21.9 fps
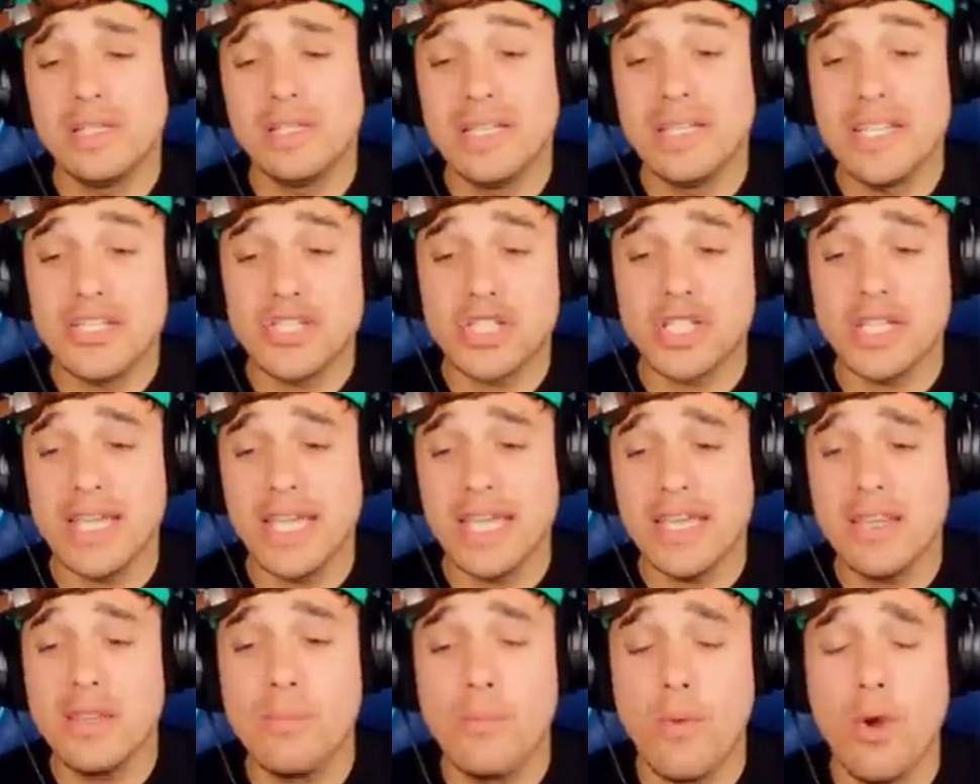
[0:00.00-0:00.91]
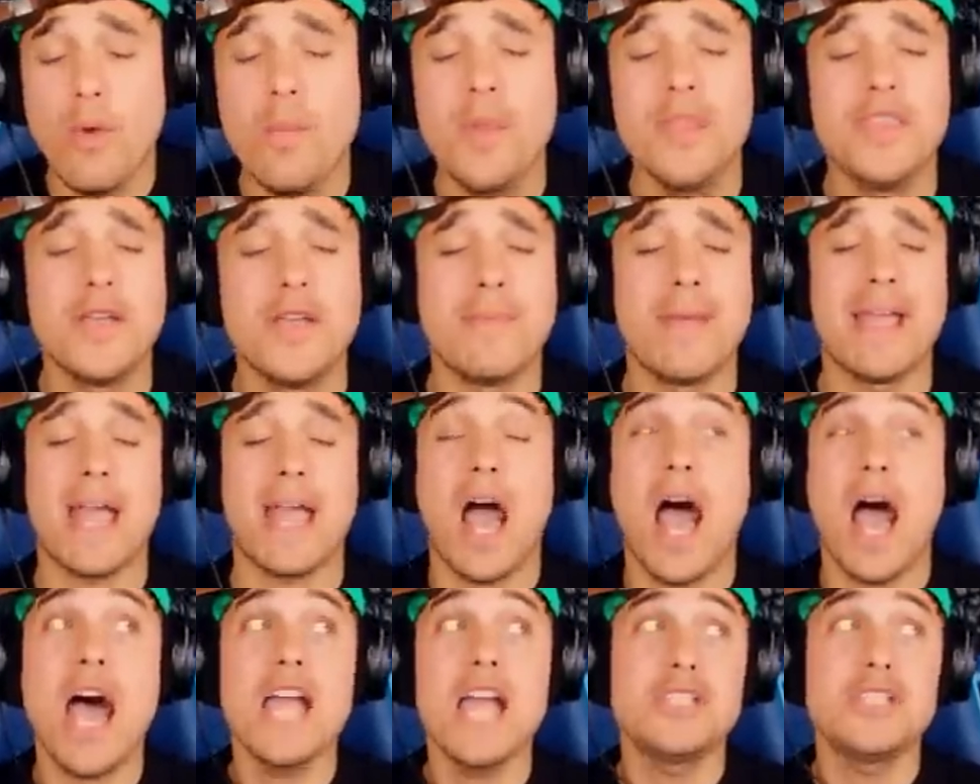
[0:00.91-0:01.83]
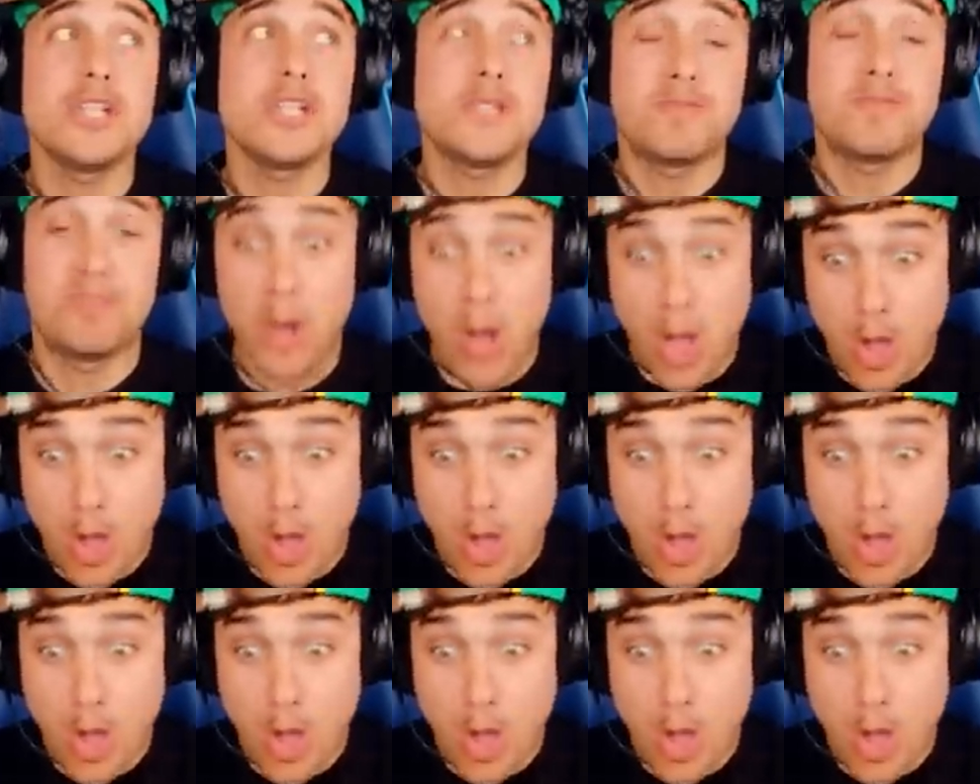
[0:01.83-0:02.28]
literally have a moment that my heart just